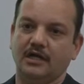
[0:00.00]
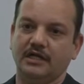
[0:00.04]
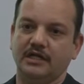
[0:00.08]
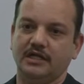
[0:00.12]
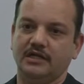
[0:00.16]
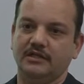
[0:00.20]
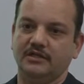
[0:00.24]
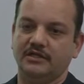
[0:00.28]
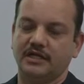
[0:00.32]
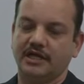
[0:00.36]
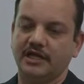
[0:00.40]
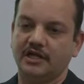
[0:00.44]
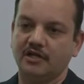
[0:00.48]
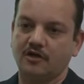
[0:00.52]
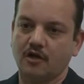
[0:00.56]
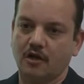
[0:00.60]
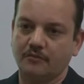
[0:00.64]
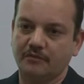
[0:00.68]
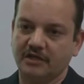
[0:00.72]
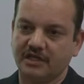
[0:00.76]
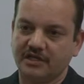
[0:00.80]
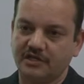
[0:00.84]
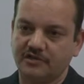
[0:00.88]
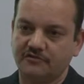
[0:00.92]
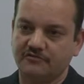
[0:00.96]
in the
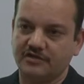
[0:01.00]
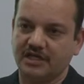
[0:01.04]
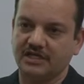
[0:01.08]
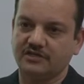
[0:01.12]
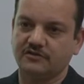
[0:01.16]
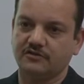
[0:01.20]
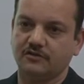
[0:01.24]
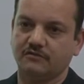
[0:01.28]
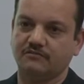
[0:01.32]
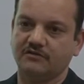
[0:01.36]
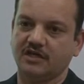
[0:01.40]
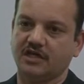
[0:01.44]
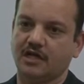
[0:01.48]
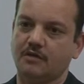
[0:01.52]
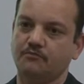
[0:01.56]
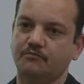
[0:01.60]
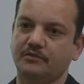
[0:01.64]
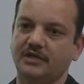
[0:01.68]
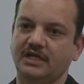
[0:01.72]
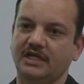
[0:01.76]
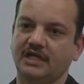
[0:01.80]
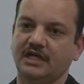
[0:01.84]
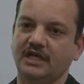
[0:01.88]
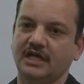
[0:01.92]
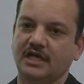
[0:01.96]
economic interests of the
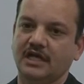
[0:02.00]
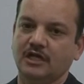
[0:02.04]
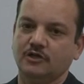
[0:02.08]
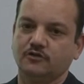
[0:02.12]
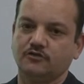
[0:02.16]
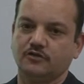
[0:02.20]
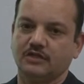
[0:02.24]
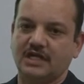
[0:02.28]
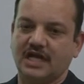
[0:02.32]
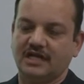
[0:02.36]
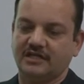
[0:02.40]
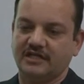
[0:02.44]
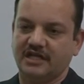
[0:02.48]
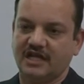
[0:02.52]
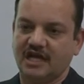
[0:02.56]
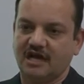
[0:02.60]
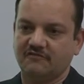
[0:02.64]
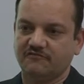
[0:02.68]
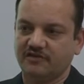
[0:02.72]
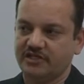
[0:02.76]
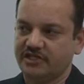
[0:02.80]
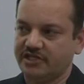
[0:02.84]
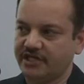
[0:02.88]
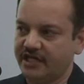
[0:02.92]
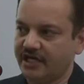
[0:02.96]
company so that they
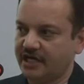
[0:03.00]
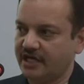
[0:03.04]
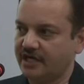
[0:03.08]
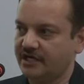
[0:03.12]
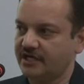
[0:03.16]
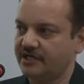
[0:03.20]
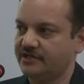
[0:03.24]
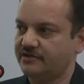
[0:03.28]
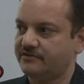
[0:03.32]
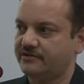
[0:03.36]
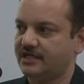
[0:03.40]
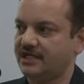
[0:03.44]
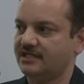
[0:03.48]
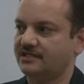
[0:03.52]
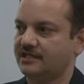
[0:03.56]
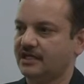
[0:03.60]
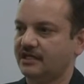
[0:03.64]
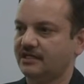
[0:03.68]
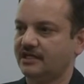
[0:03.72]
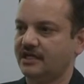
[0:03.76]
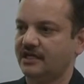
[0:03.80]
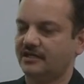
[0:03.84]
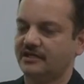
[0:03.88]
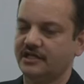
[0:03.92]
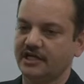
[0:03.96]
have a shared interest,
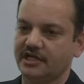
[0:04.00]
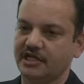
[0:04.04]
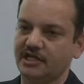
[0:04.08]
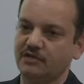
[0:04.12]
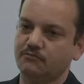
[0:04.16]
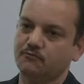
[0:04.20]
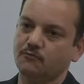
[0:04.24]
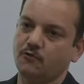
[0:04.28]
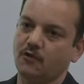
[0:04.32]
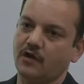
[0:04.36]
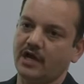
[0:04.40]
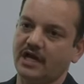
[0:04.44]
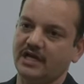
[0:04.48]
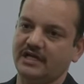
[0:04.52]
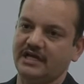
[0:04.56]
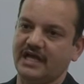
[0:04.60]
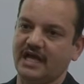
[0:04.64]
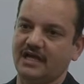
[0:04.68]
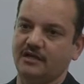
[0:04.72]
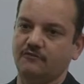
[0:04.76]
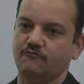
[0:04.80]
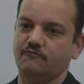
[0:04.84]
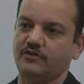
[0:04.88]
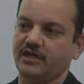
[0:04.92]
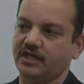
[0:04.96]
and then they keep quiet,
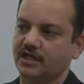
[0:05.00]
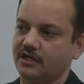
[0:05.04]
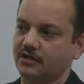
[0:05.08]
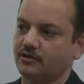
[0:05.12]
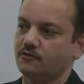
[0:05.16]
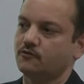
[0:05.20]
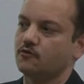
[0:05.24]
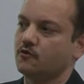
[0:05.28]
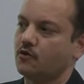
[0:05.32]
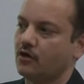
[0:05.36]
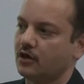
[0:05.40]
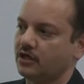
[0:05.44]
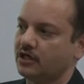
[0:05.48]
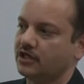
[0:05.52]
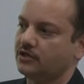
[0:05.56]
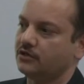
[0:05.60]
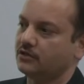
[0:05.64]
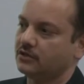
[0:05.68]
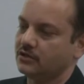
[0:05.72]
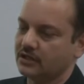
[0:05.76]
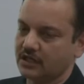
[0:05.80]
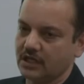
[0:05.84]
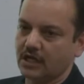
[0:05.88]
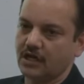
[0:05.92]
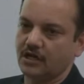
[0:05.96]
and we can go on
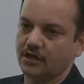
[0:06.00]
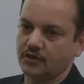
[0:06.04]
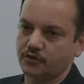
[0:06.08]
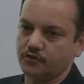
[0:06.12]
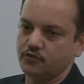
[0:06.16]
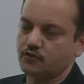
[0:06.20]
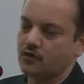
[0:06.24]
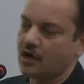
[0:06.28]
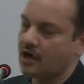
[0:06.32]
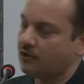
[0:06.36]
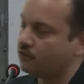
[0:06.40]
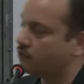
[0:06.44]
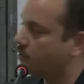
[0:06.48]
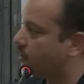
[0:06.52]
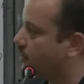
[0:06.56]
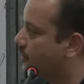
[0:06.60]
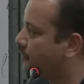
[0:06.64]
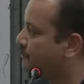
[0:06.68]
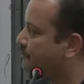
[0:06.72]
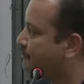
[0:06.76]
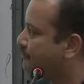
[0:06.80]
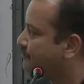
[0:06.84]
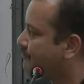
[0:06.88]
and do our work.